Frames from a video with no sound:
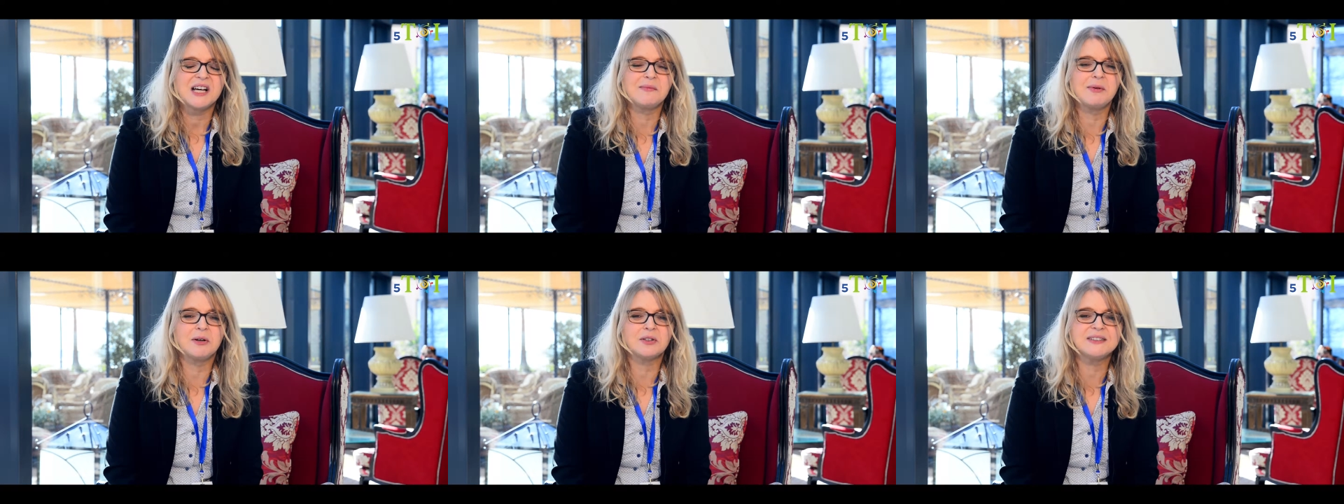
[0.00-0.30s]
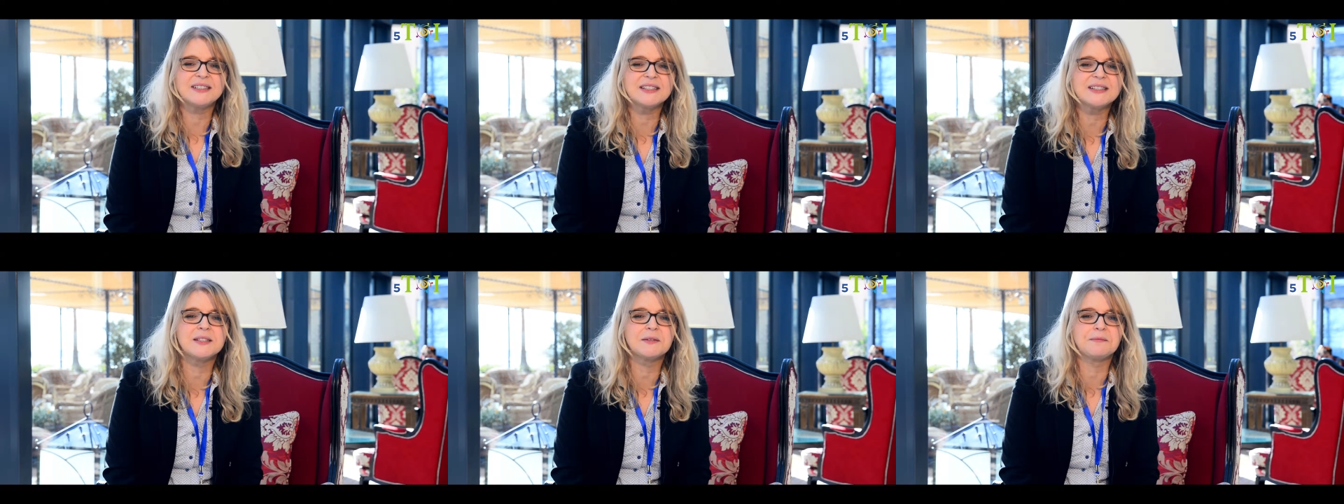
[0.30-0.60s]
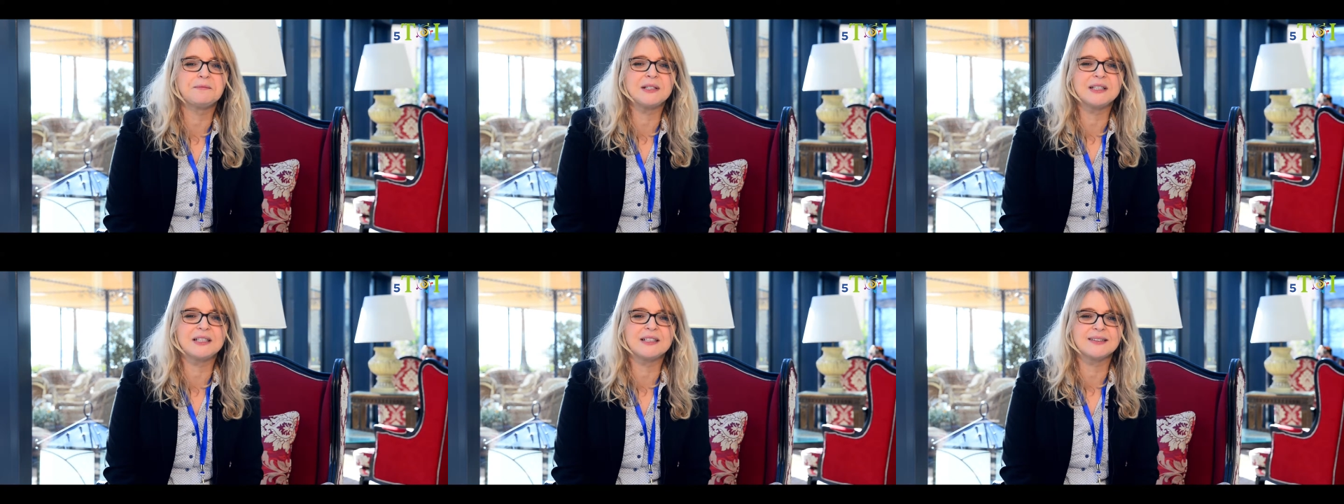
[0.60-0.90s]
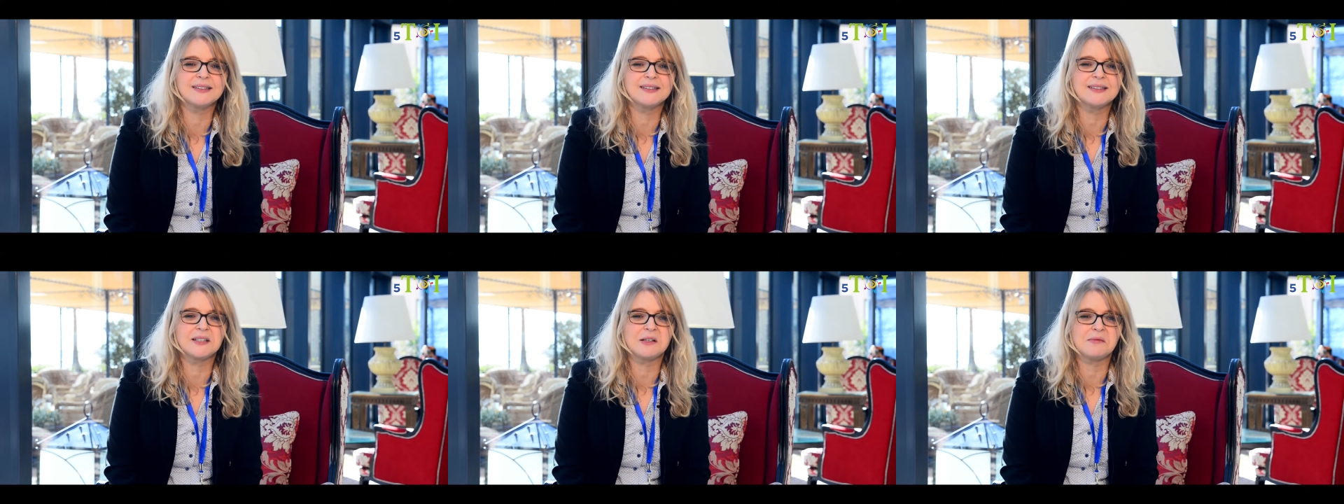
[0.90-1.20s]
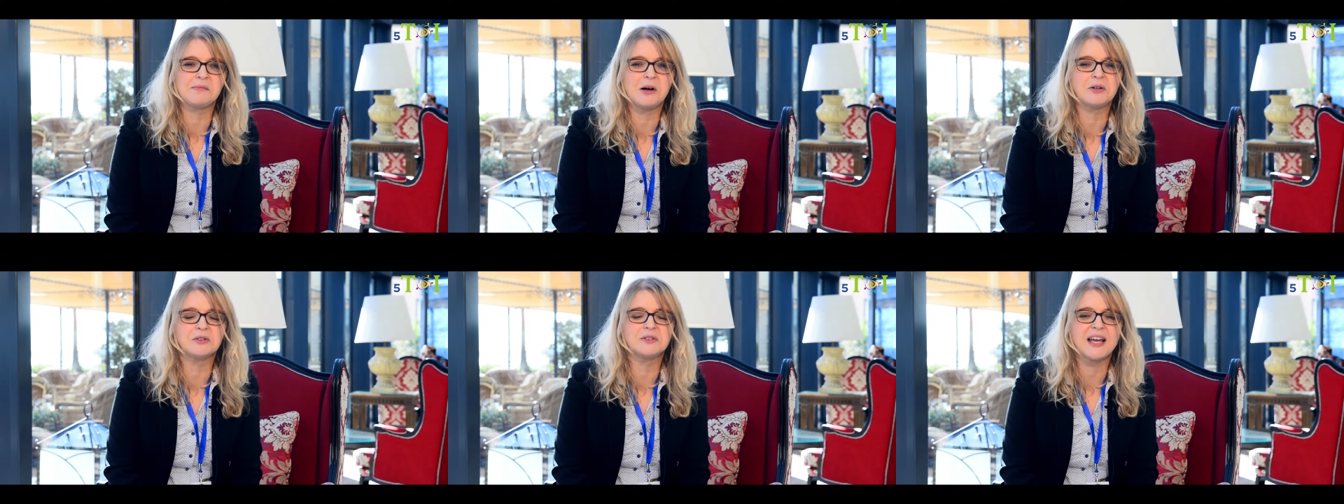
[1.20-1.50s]
about disciplines,
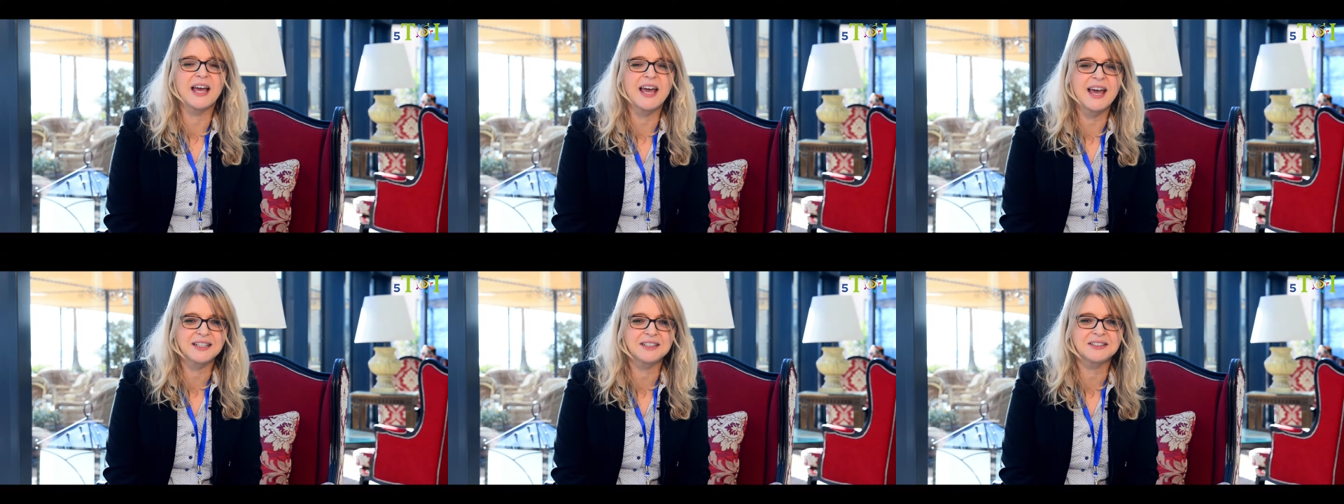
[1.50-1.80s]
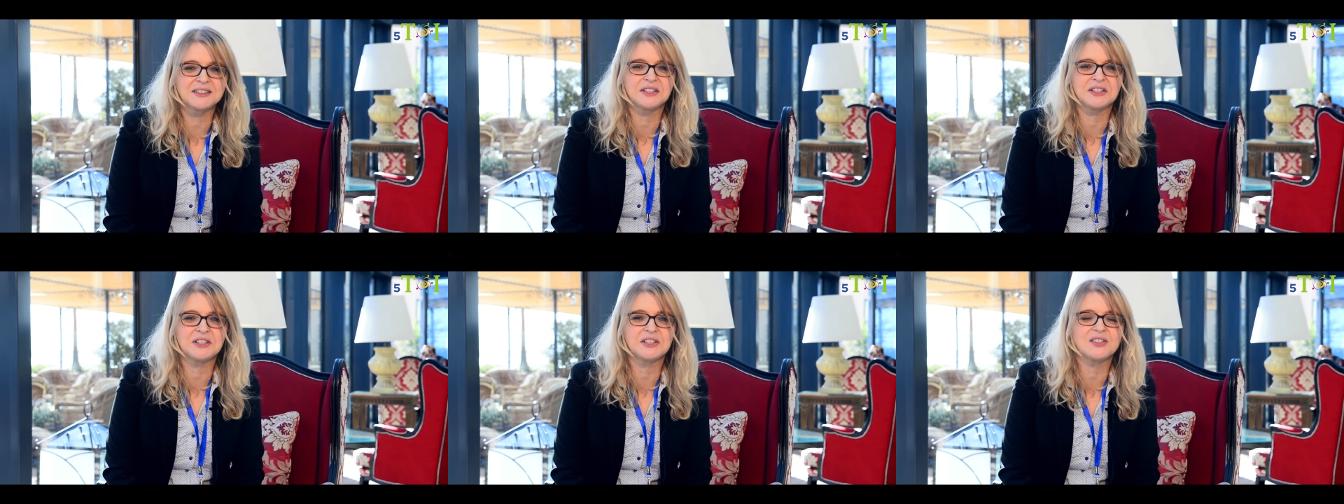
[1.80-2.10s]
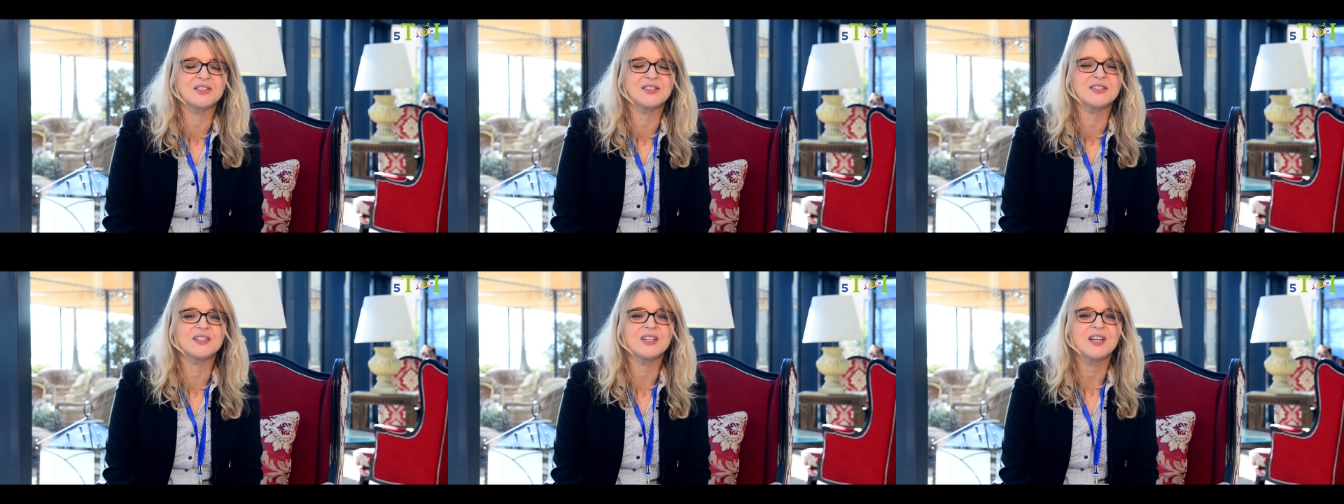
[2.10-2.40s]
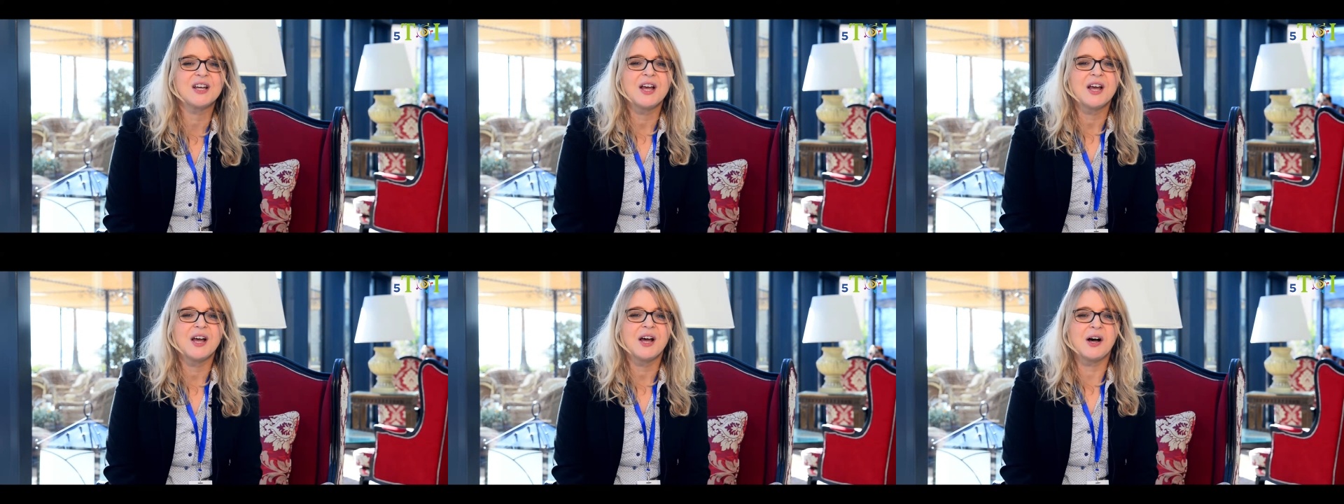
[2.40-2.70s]
about actors,